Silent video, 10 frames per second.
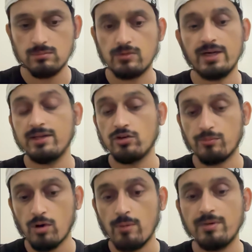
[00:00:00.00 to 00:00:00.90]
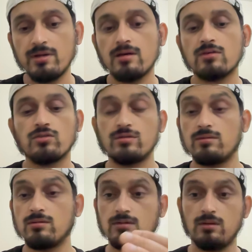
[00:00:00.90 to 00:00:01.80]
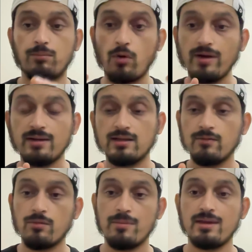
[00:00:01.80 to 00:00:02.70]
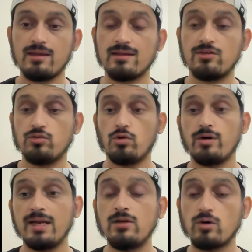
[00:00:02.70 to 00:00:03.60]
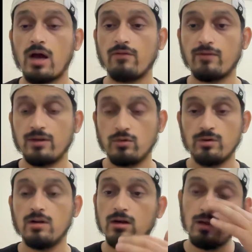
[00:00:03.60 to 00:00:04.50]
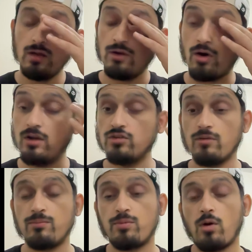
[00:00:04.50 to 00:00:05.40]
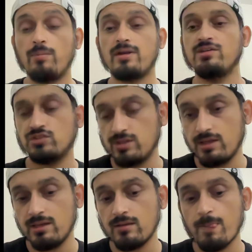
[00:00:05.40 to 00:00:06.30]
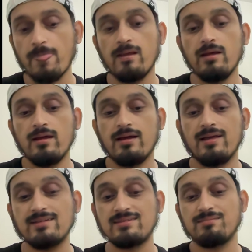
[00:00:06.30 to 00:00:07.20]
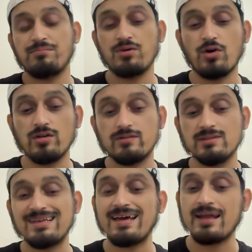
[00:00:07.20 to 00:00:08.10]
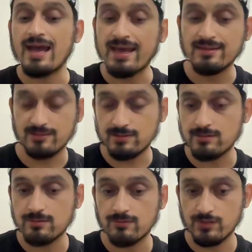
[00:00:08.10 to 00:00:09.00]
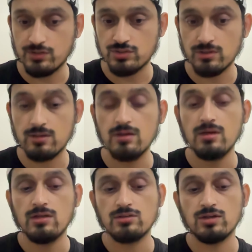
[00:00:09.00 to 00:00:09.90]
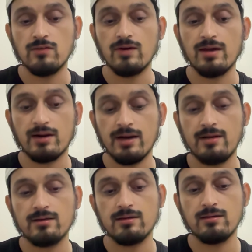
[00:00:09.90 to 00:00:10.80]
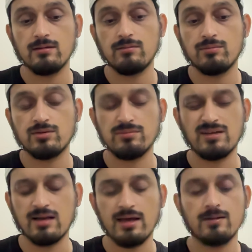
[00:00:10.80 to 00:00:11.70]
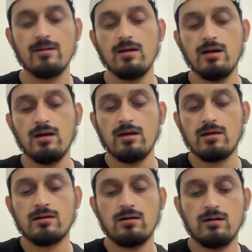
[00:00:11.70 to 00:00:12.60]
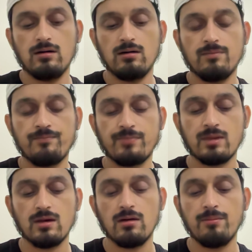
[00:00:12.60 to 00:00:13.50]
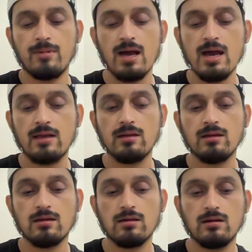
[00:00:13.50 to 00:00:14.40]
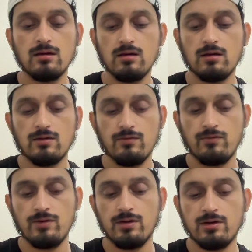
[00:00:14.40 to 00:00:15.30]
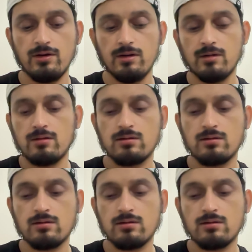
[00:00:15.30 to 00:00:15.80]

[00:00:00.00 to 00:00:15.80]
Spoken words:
writing your prompt here. So the point that they were making, that you don't need to have a very good knowledge of prompt engineering, is because of this enhance feature. So if I write something like a man wearing